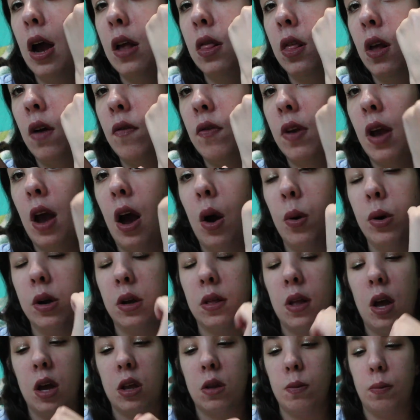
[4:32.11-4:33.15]
I love the
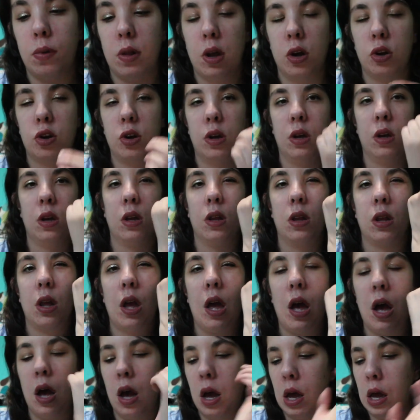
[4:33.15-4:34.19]
hourglass blushes
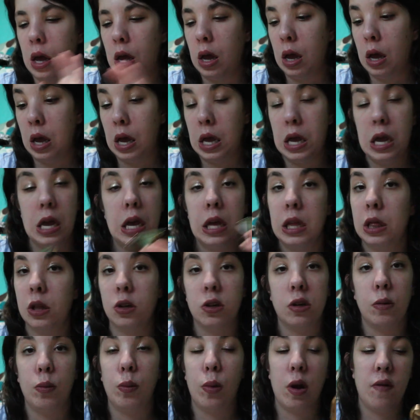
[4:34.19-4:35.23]
uh
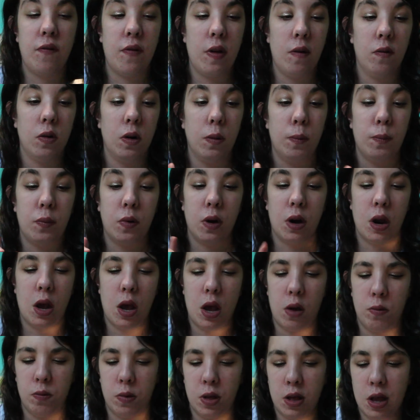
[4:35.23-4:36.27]
they're some of my favorite but
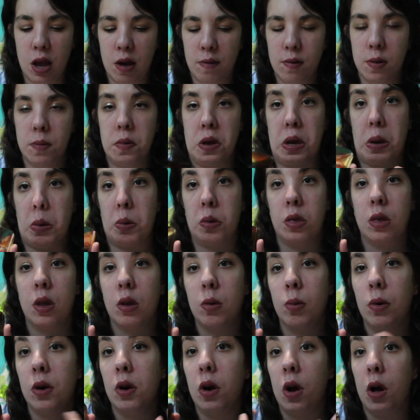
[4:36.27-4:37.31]
I really haven't used
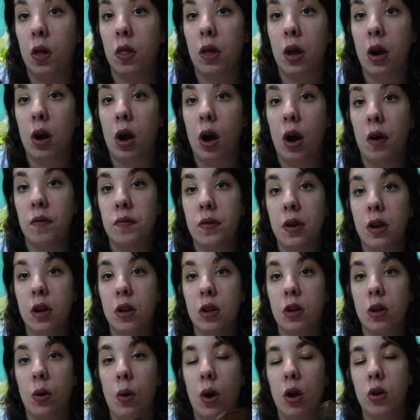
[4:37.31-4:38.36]
this one all that often
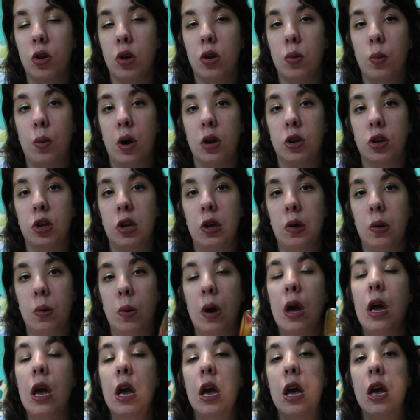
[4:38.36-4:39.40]
so I just want to